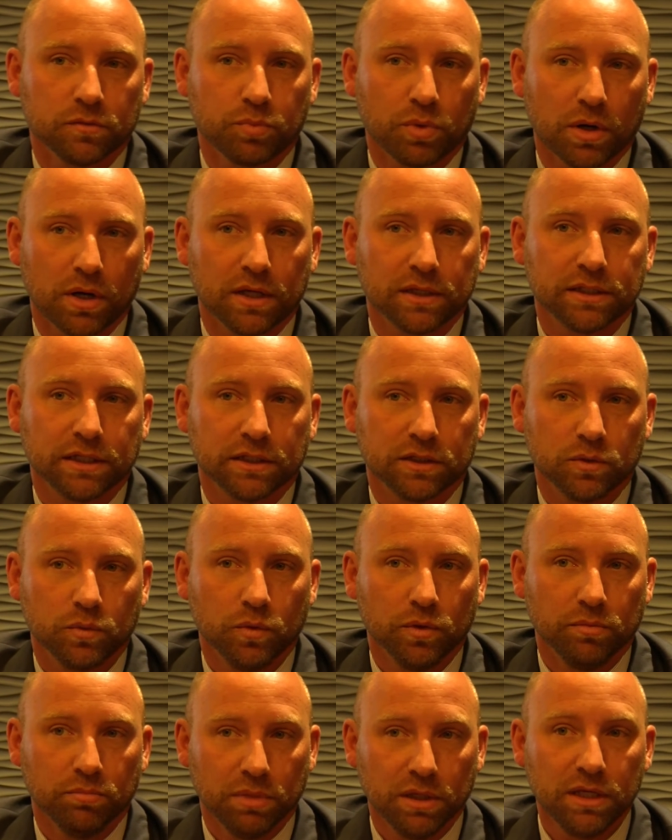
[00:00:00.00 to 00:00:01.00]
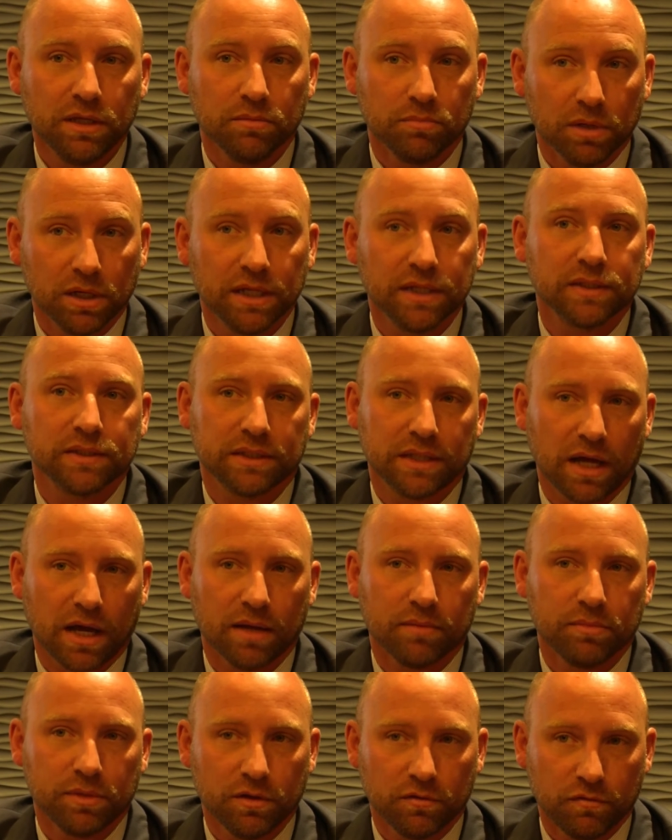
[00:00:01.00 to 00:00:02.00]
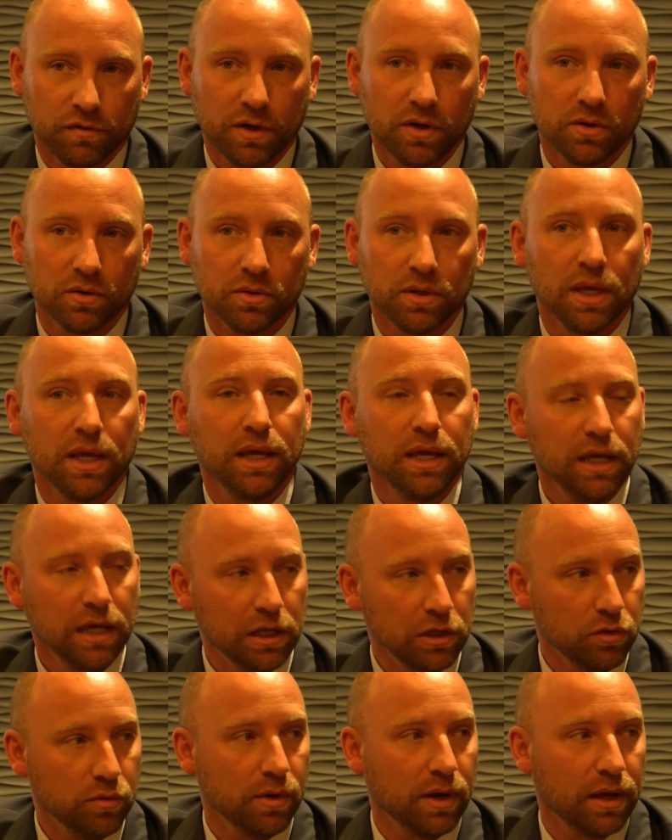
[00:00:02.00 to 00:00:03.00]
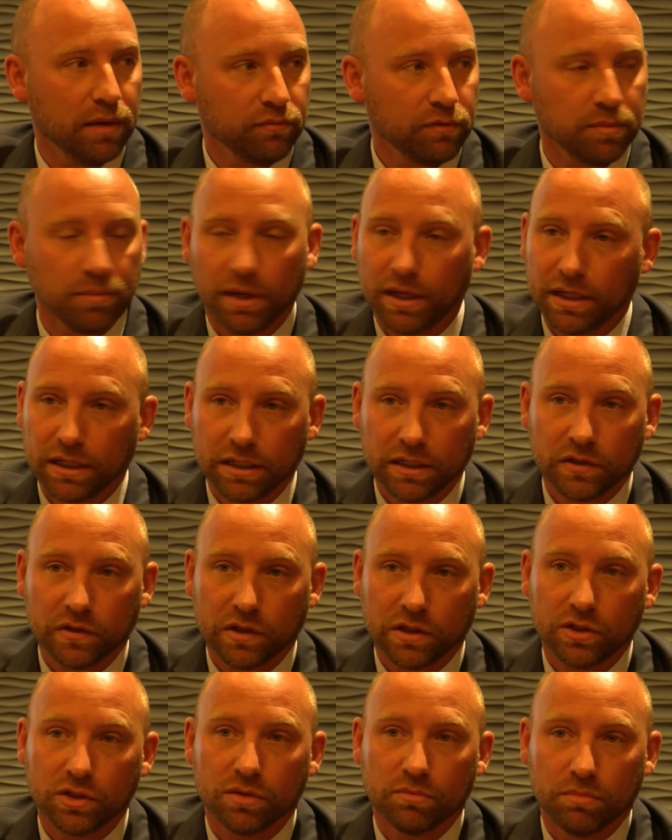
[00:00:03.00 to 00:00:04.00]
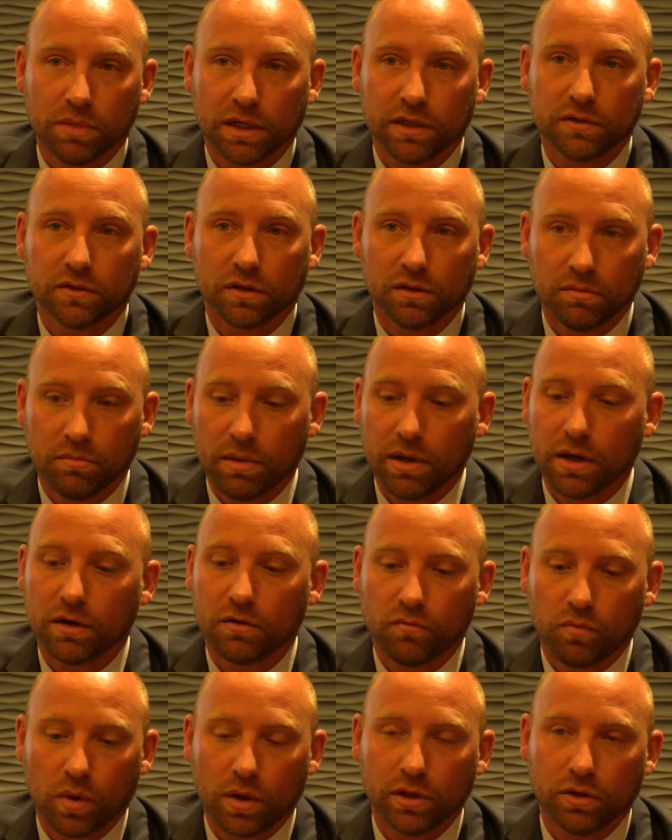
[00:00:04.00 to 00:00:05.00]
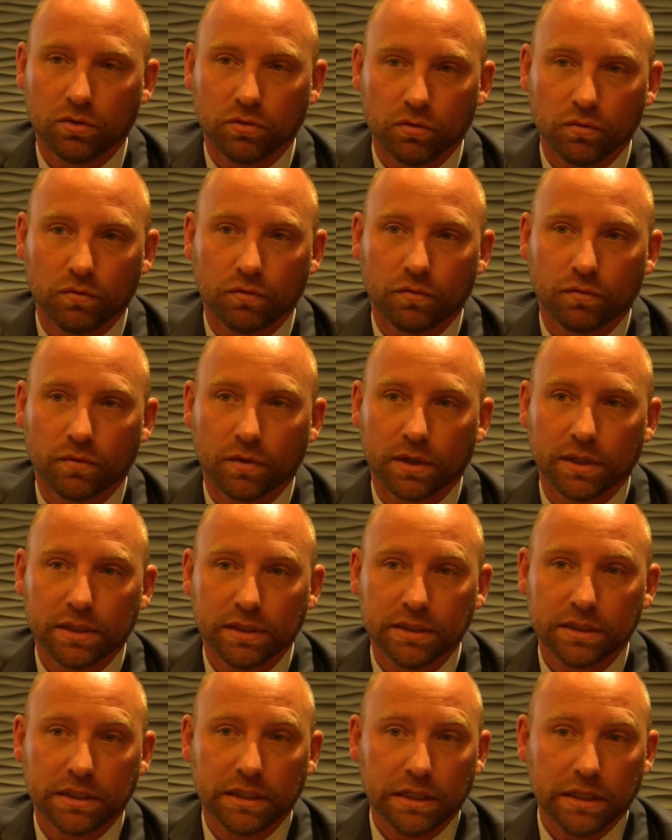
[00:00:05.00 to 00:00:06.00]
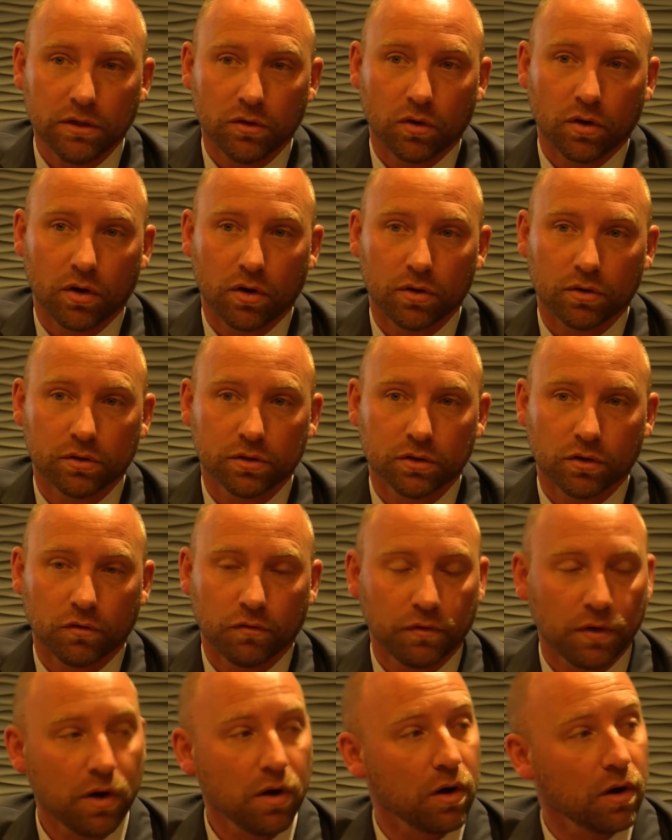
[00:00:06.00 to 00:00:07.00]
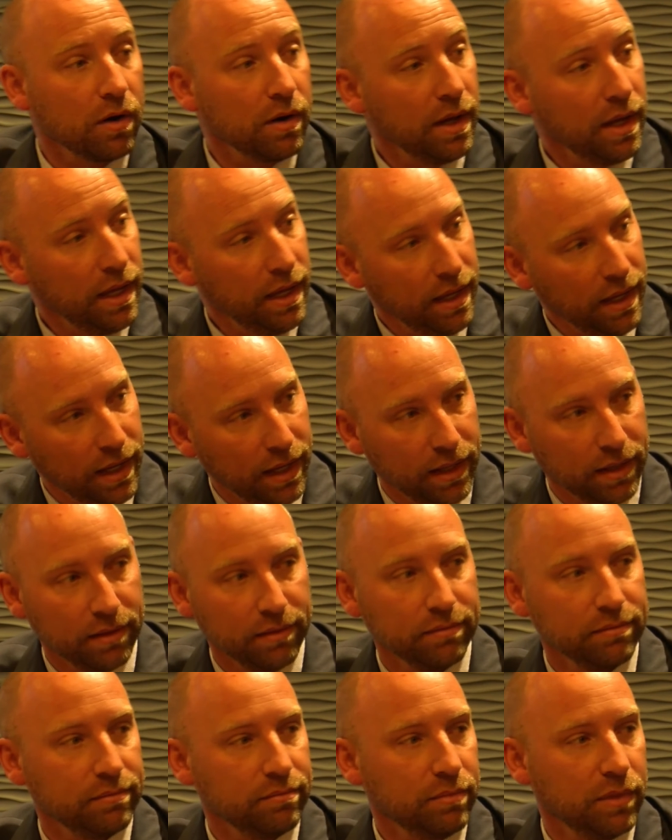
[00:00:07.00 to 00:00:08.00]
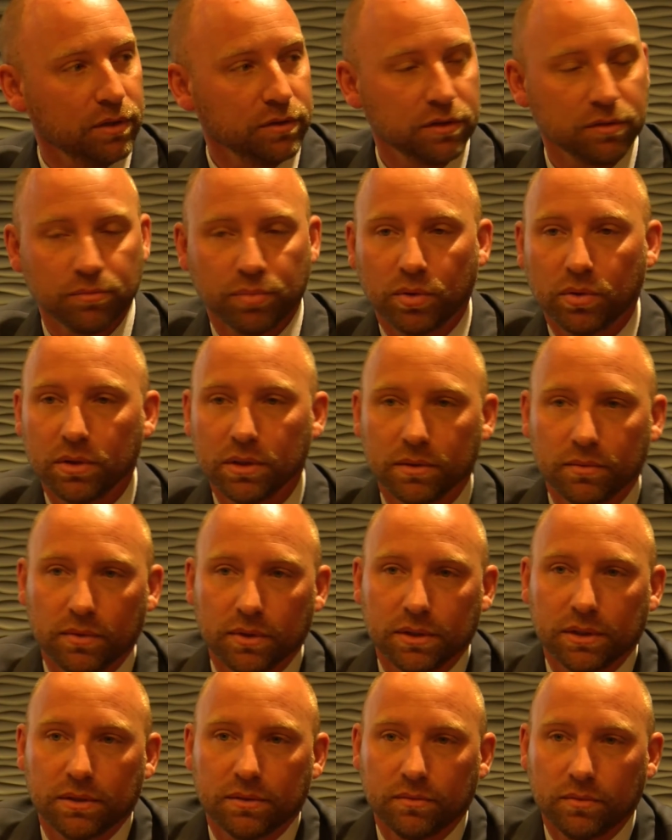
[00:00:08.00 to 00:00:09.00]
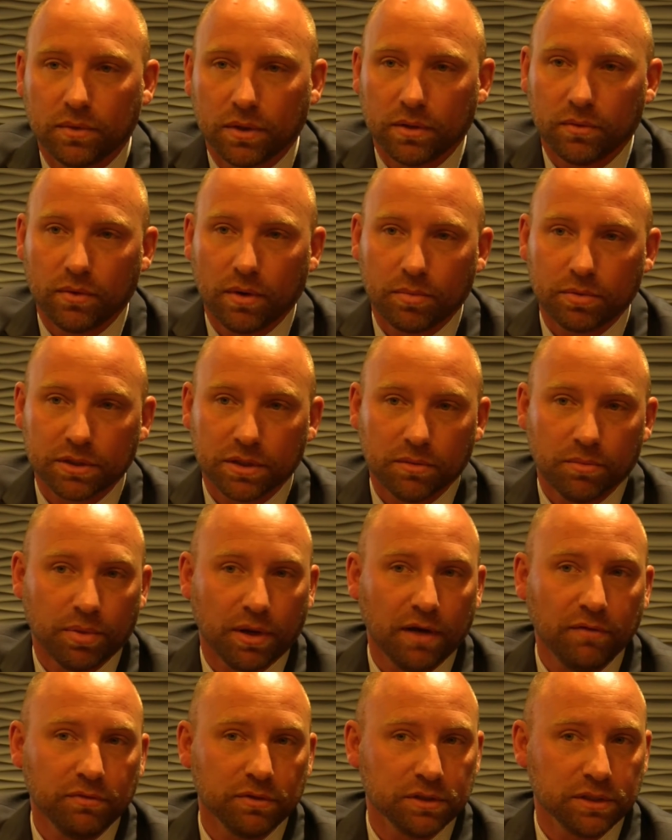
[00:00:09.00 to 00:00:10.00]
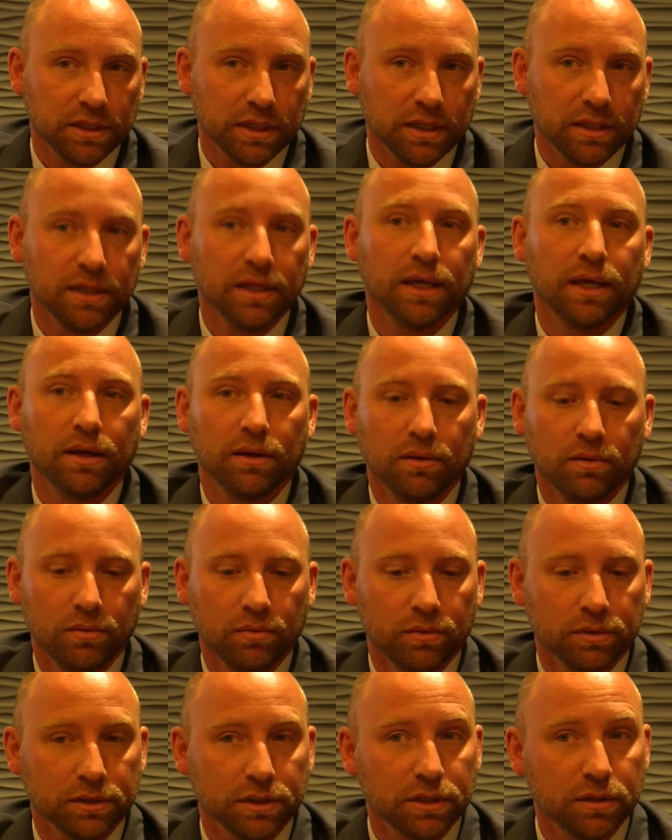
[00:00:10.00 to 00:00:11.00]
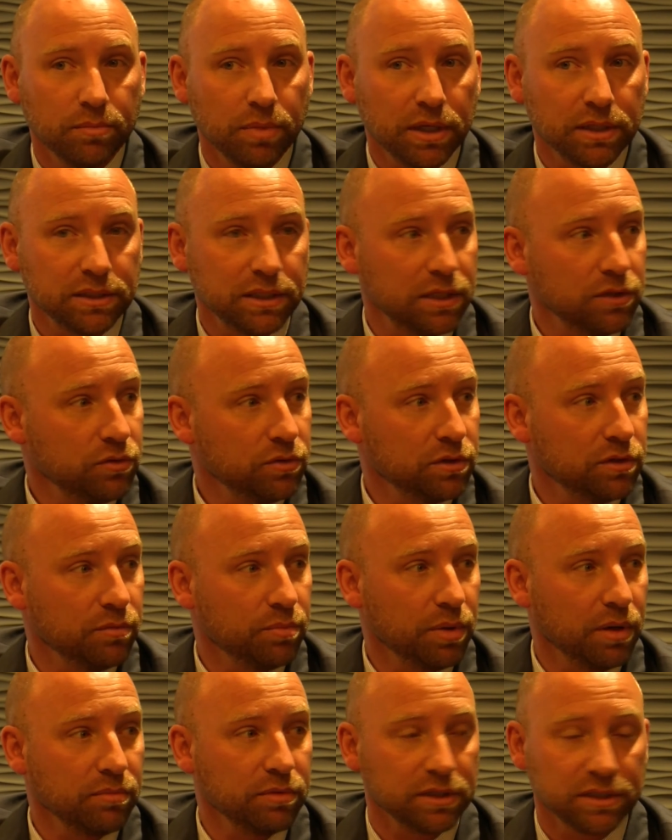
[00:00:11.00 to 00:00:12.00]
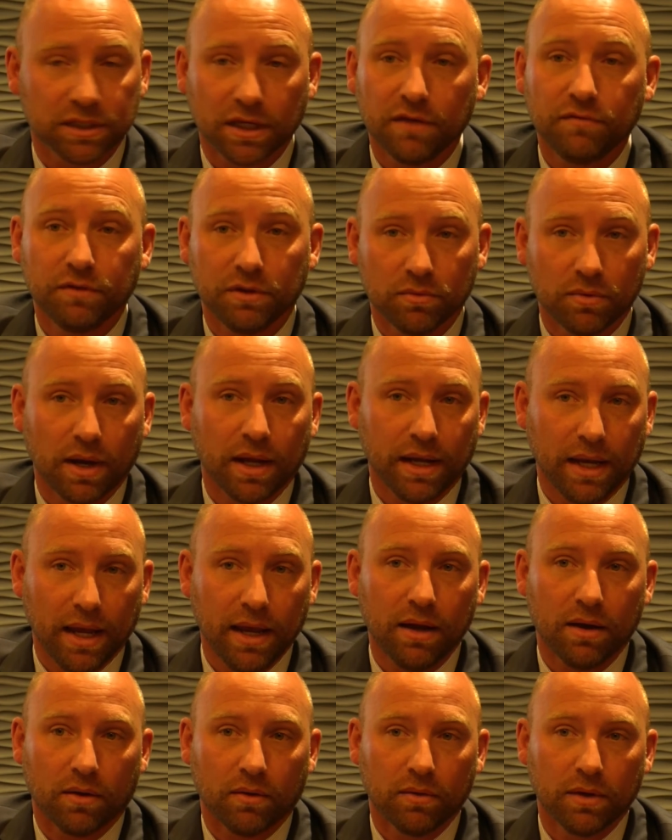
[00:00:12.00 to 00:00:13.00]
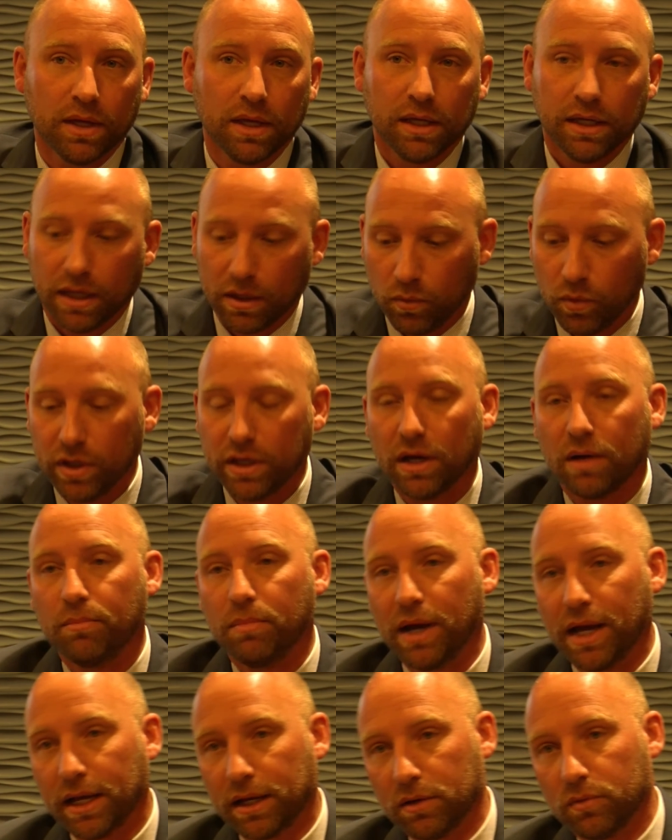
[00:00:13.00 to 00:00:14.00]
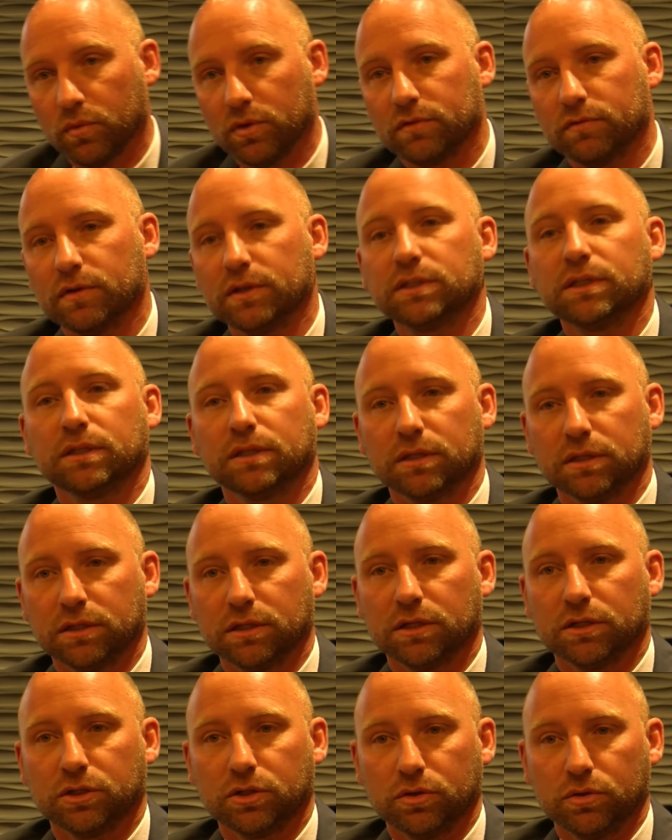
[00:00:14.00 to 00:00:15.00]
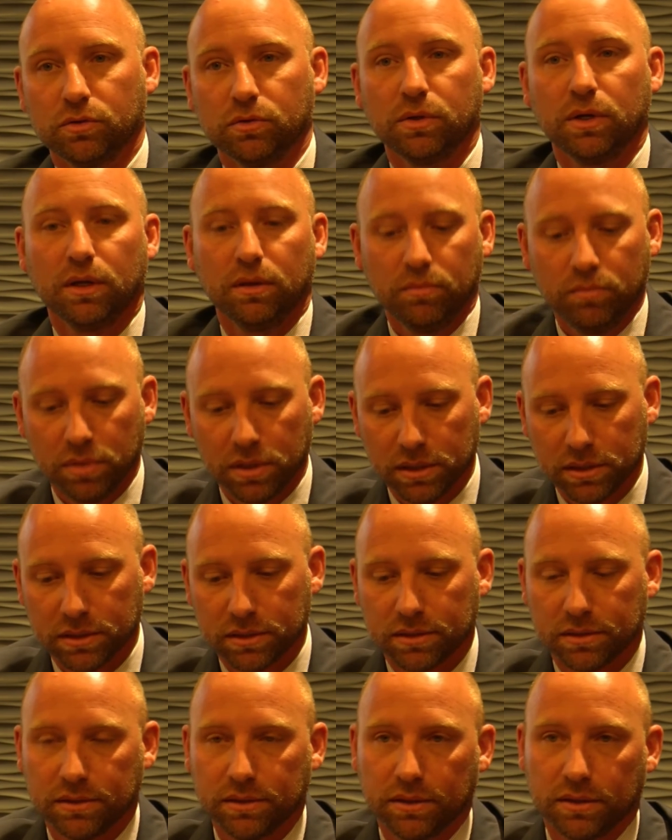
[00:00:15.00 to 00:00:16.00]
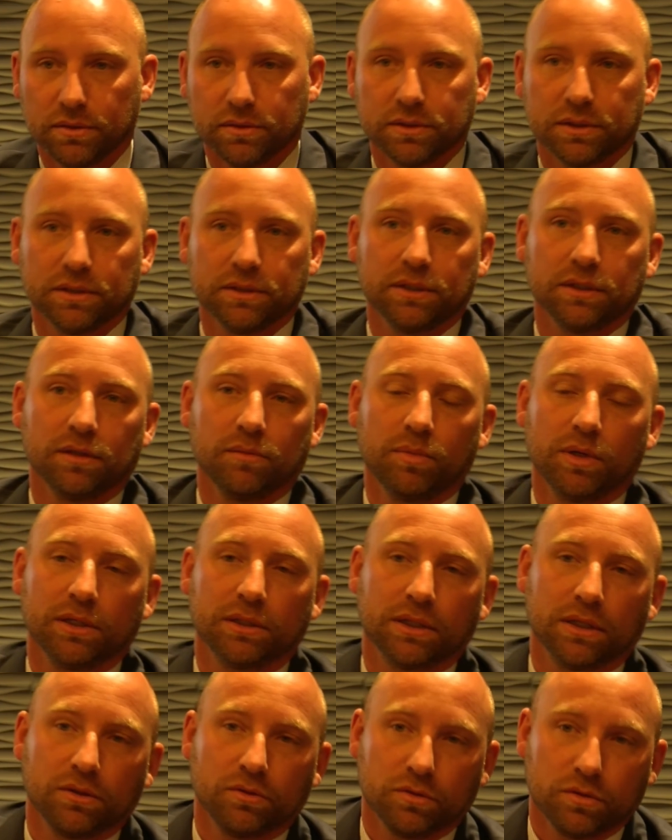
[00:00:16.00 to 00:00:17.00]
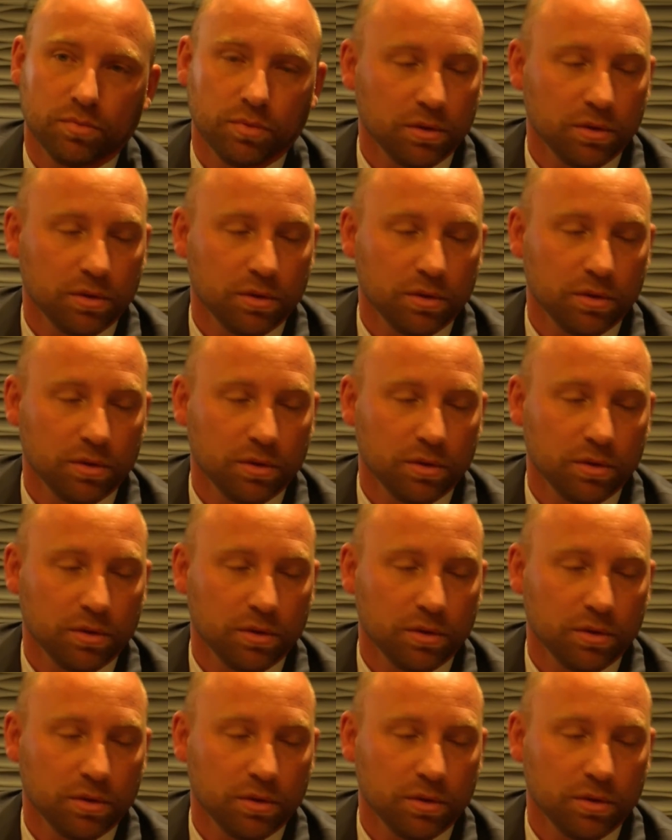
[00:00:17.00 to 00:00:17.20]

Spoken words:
process would be, but it's time to vote, and you have to make a decision based on the merit of what you've seen or heard so far, and most importantly, what Representative Pfeiffer said, what's in the best interest of public safety right now? Can we come back and revisit this issue, but is this in the best interest?